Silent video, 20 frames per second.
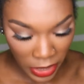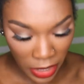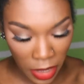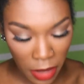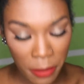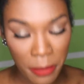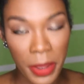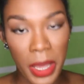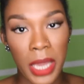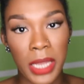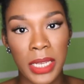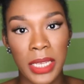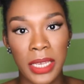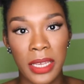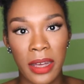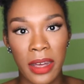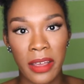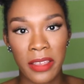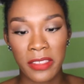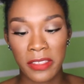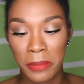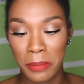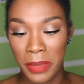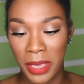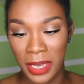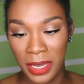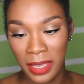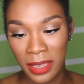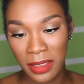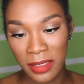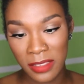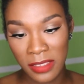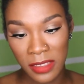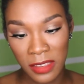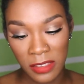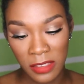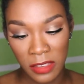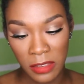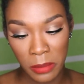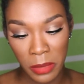Abani Cosmetics.
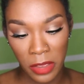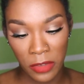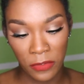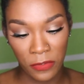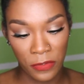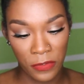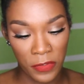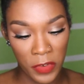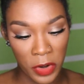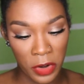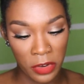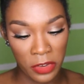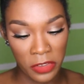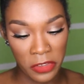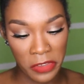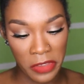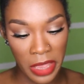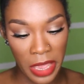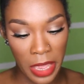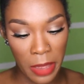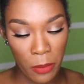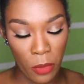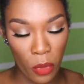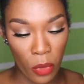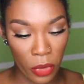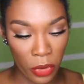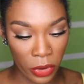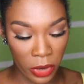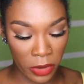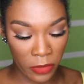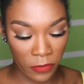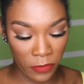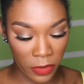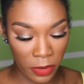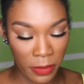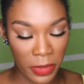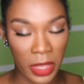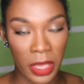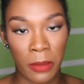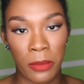This is my first time ordering
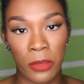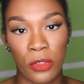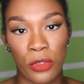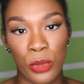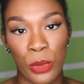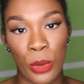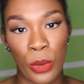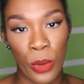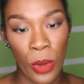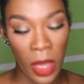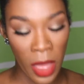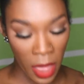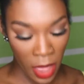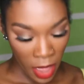from them, so